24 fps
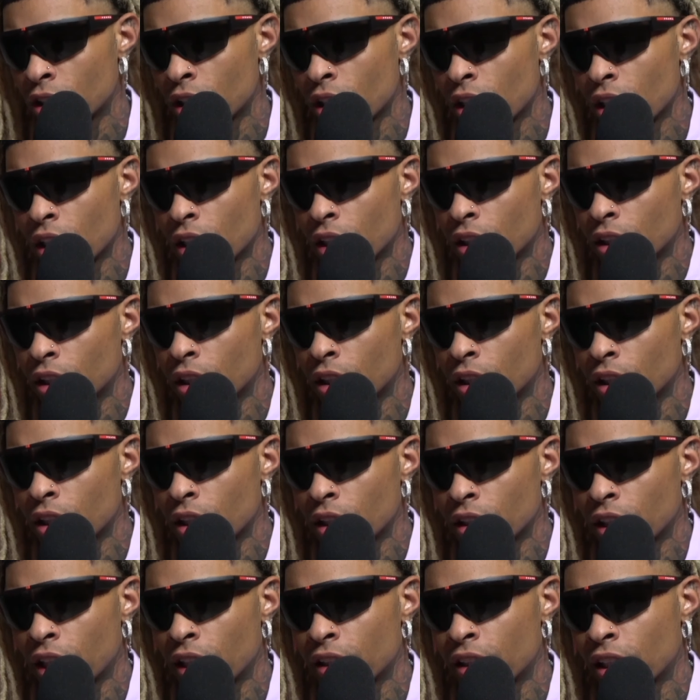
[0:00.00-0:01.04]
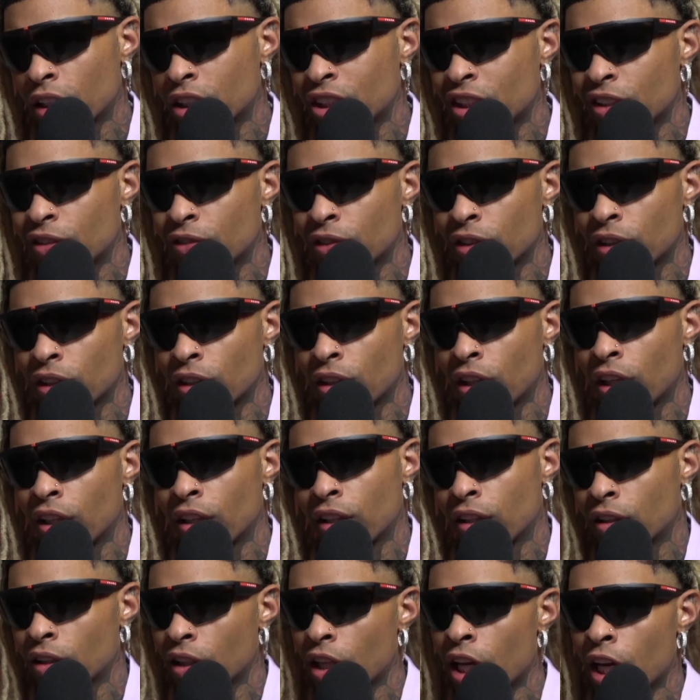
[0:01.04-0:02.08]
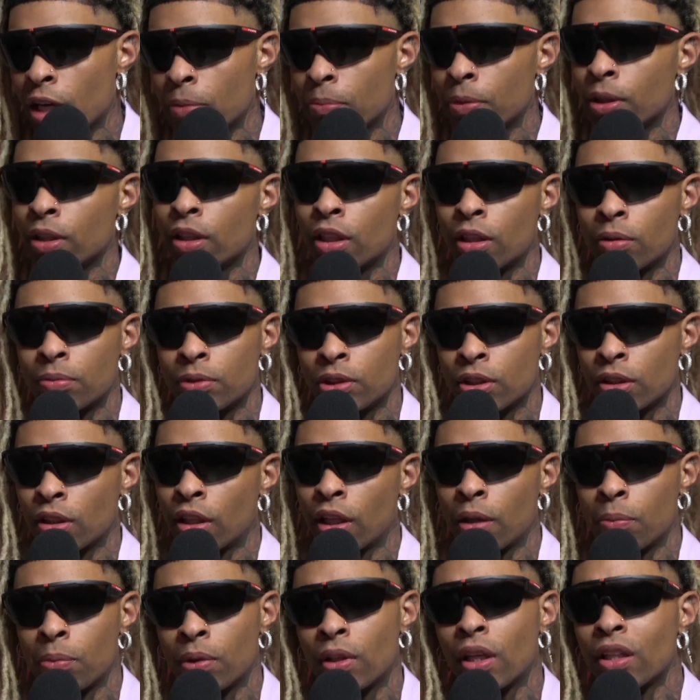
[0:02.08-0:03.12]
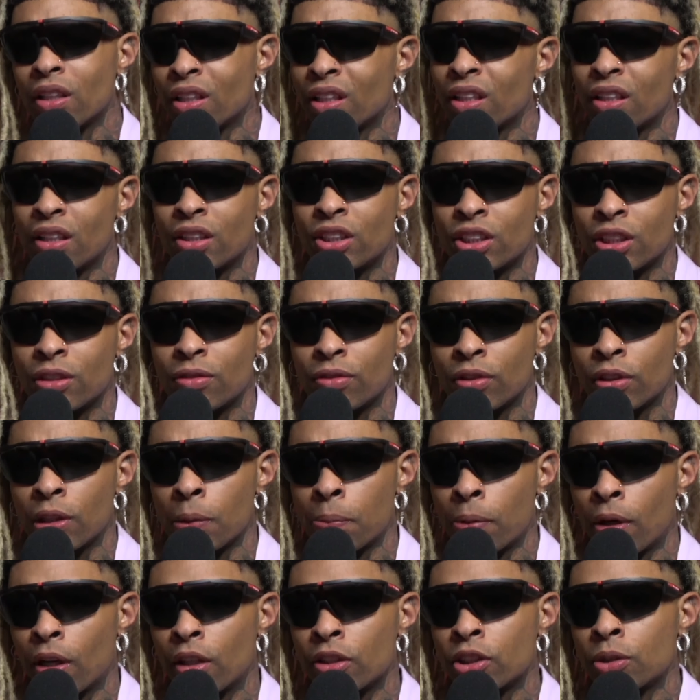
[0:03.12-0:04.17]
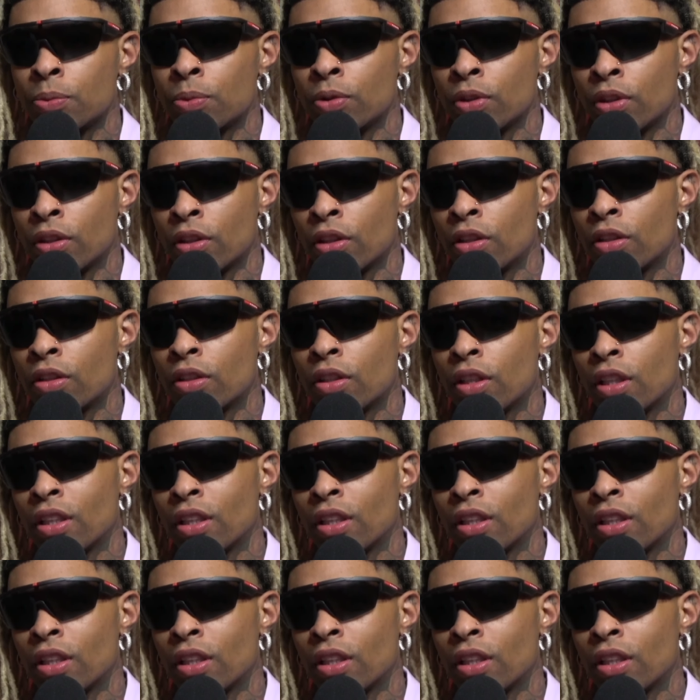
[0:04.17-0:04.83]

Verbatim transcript: Yeah, for sure. Yeah, that that shit really like amped me up to like be like, yeah, this shit really possible, you know.